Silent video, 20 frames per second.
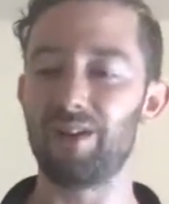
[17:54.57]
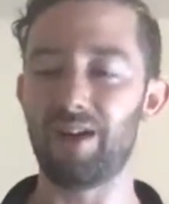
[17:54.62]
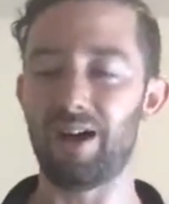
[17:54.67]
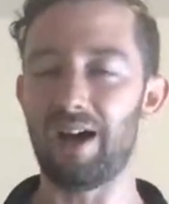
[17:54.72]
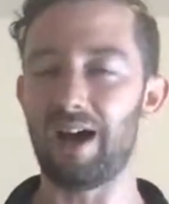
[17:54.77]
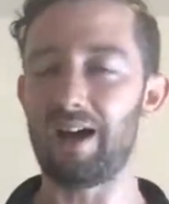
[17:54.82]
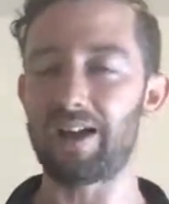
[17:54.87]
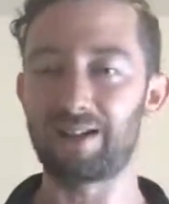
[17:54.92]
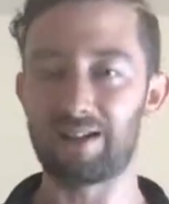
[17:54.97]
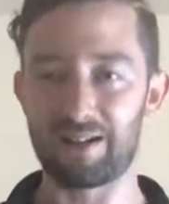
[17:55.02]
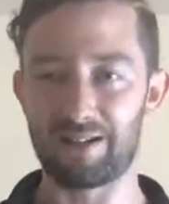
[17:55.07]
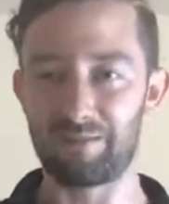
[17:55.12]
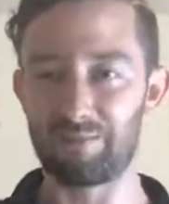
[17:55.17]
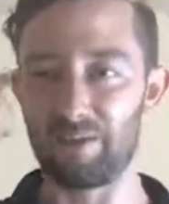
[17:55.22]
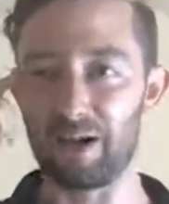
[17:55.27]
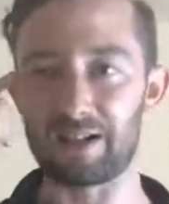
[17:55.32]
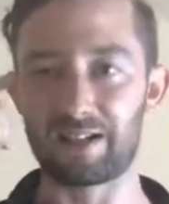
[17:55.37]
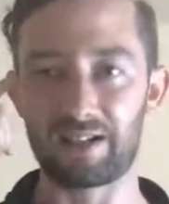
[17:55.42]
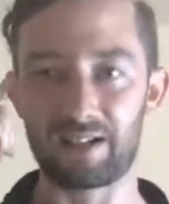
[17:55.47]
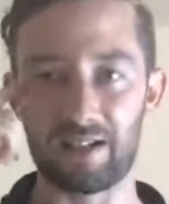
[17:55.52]
I can
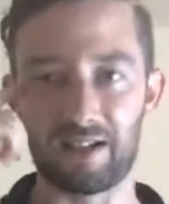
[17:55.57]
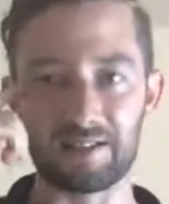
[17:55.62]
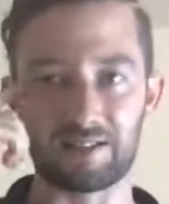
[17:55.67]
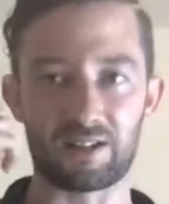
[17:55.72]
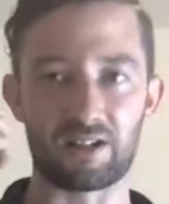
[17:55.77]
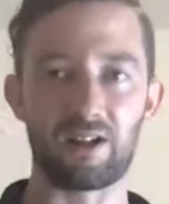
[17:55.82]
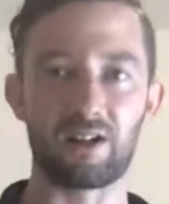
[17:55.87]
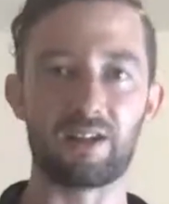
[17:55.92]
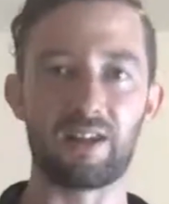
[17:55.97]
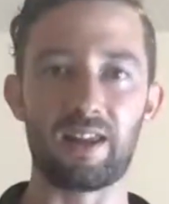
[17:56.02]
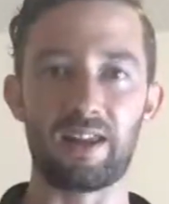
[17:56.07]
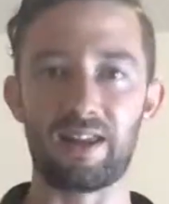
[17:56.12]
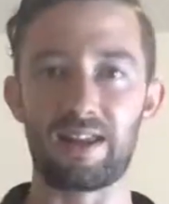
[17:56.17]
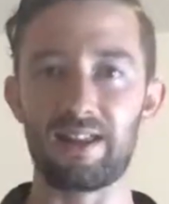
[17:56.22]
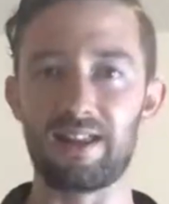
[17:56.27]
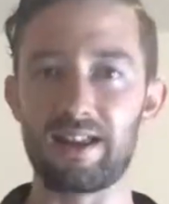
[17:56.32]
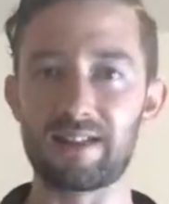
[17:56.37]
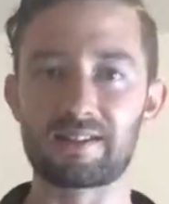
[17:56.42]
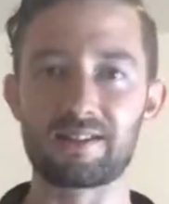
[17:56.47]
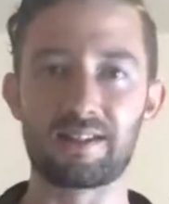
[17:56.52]
recognize like, okay,
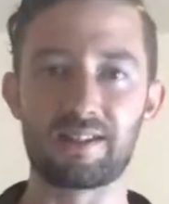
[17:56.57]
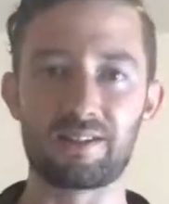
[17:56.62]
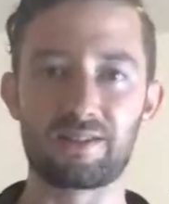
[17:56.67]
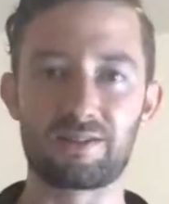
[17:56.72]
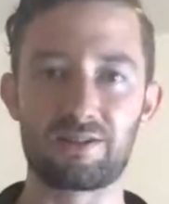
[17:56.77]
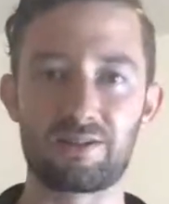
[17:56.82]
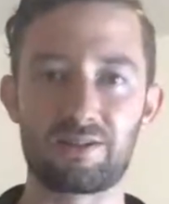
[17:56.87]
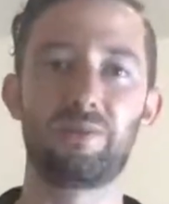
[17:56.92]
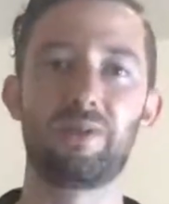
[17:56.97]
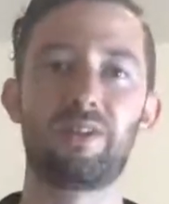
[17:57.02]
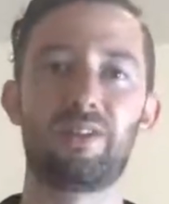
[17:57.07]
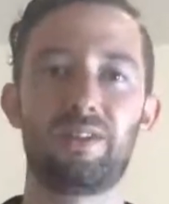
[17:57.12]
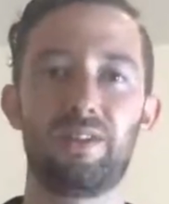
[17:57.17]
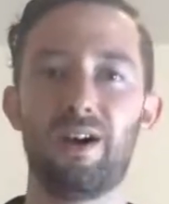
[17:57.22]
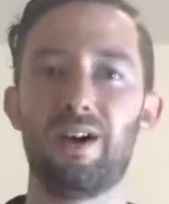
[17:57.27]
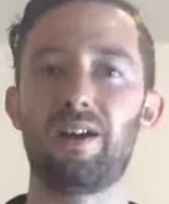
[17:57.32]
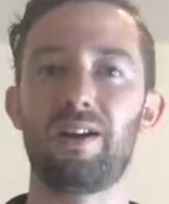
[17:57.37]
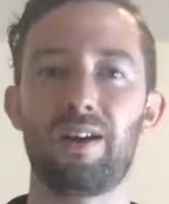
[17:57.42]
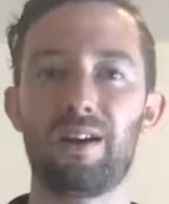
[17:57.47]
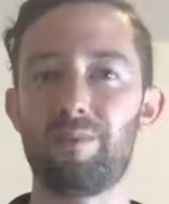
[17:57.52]
that's a stupid
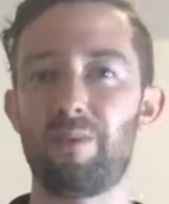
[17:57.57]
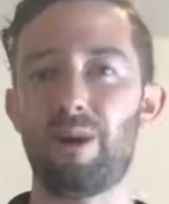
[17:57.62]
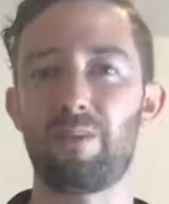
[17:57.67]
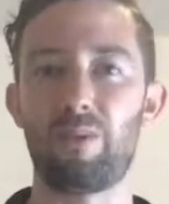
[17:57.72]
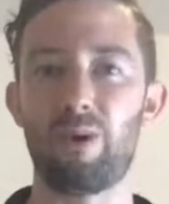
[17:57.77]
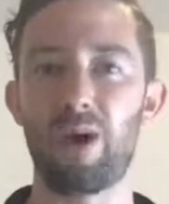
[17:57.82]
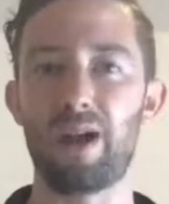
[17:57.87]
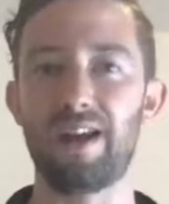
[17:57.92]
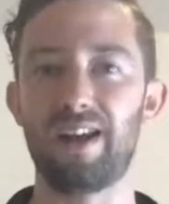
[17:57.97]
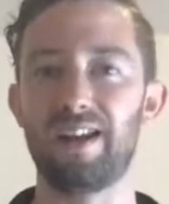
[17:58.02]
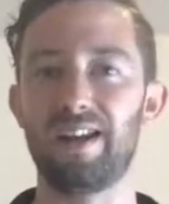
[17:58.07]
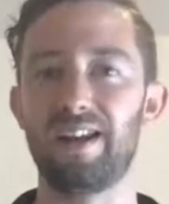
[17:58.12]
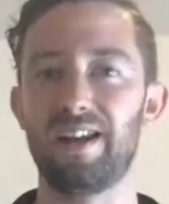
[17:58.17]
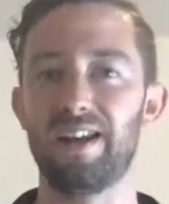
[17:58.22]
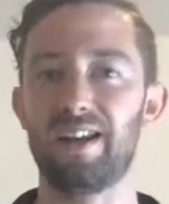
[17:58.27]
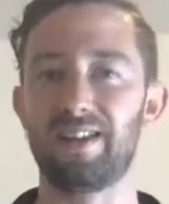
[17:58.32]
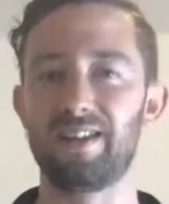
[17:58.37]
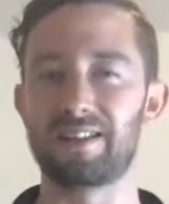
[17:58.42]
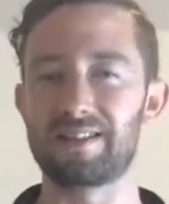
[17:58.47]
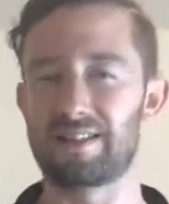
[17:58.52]
thought in my brain.
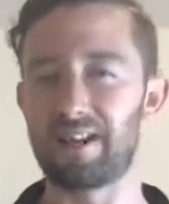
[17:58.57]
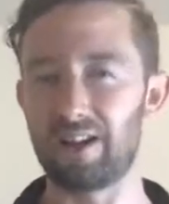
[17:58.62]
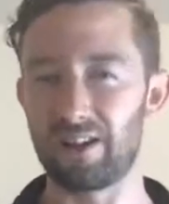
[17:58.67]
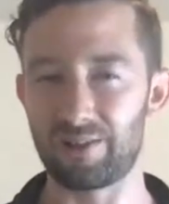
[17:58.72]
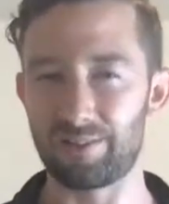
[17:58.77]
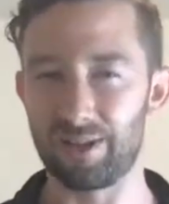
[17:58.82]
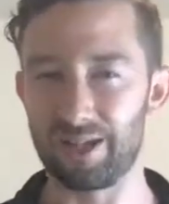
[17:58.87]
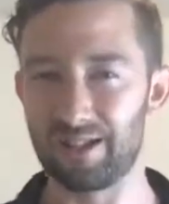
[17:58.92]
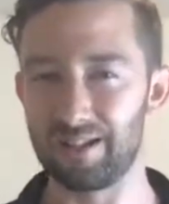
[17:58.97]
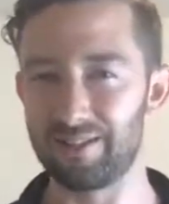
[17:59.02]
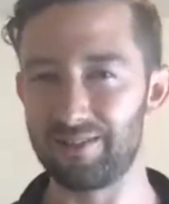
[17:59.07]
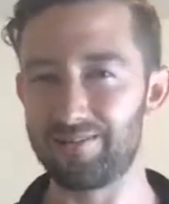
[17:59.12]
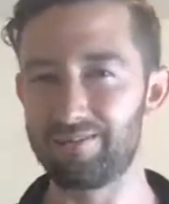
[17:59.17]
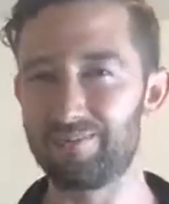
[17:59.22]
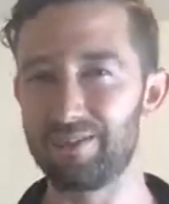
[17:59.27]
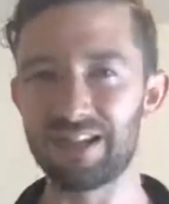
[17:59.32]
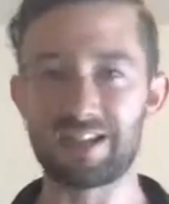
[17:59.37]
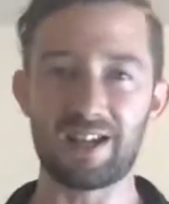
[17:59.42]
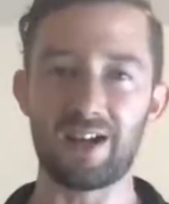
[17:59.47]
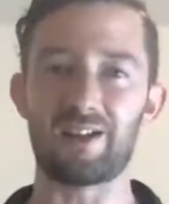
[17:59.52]
It's telling me
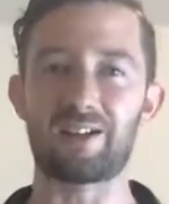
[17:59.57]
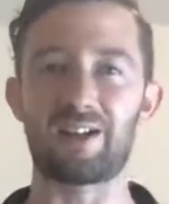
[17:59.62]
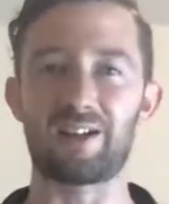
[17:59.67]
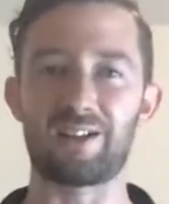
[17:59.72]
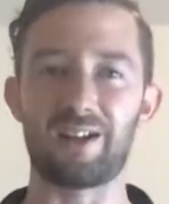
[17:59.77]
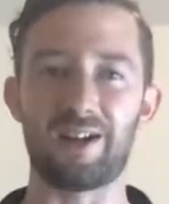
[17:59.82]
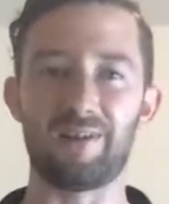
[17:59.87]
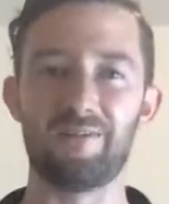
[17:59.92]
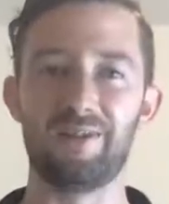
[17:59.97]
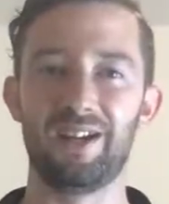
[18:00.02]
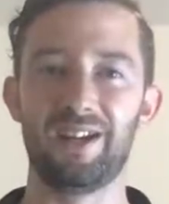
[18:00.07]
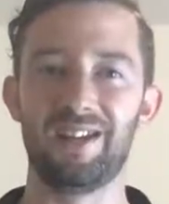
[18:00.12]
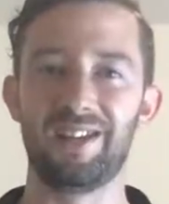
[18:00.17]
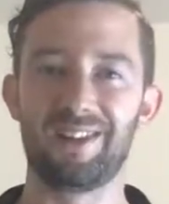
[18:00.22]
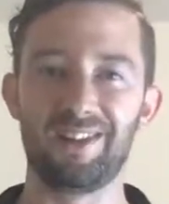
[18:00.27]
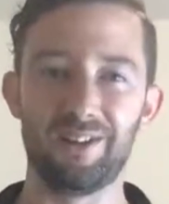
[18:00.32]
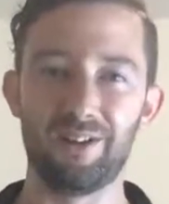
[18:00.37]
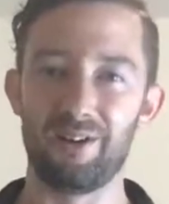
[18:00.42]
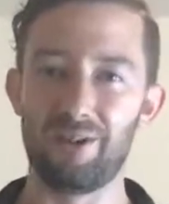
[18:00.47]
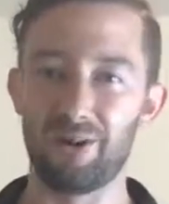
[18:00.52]
it's haircut time,
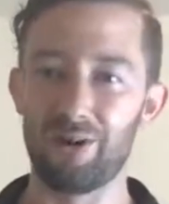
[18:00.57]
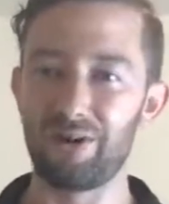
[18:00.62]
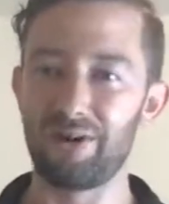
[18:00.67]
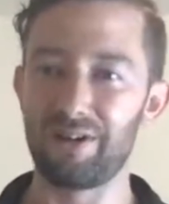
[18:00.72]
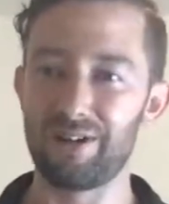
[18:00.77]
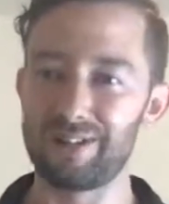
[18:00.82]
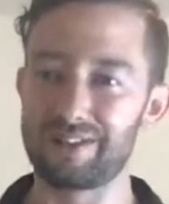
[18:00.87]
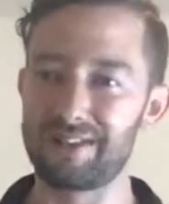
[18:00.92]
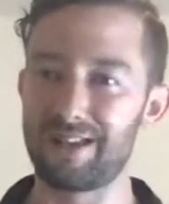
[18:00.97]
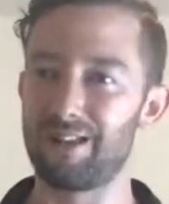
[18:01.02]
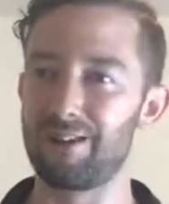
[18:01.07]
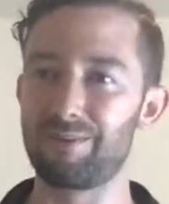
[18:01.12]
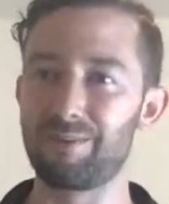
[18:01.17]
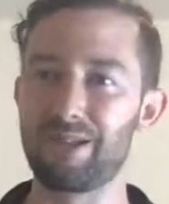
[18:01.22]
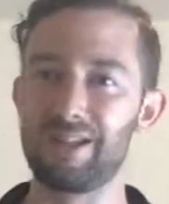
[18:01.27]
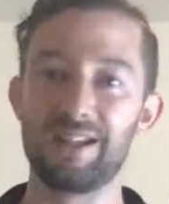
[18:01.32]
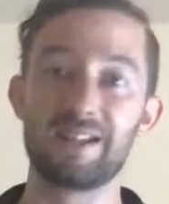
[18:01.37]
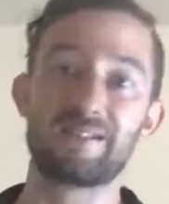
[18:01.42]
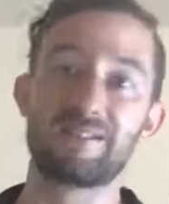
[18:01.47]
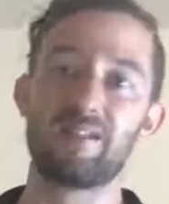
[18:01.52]
you know, or it's telling
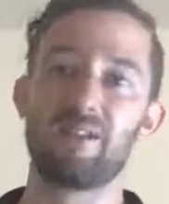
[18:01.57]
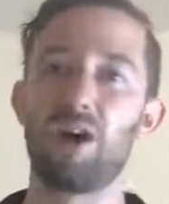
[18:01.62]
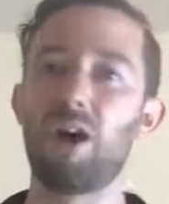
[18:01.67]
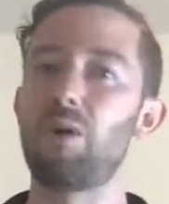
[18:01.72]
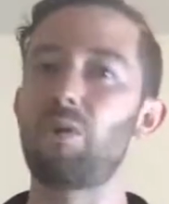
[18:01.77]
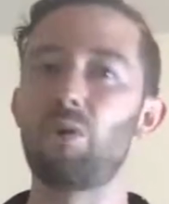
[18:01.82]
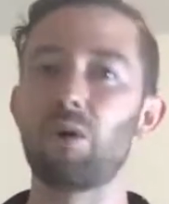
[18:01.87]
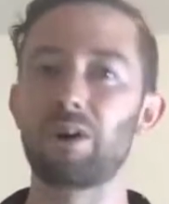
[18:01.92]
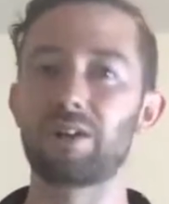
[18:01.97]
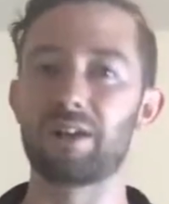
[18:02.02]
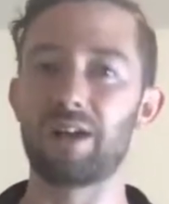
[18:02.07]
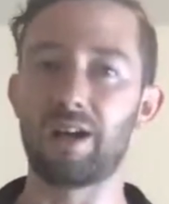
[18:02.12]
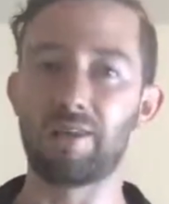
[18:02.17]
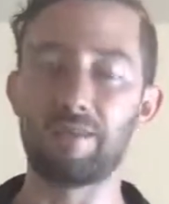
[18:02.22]
me it's not work time.